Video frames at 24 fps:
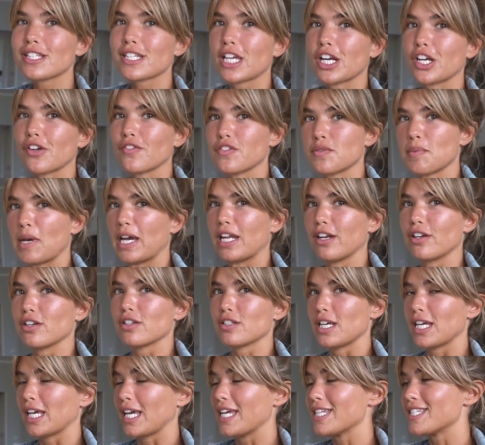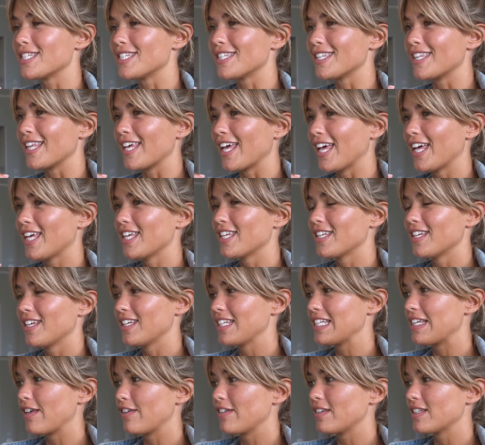scared of spiders. Like it's the,
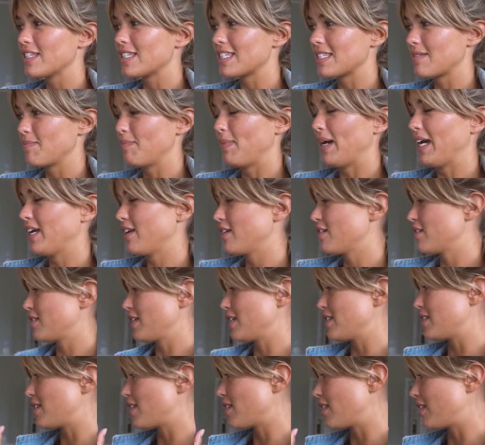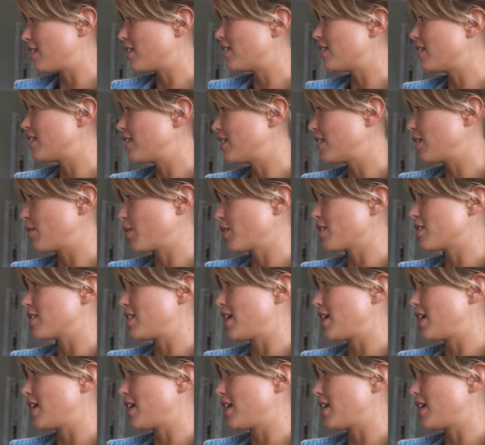spiders is the worst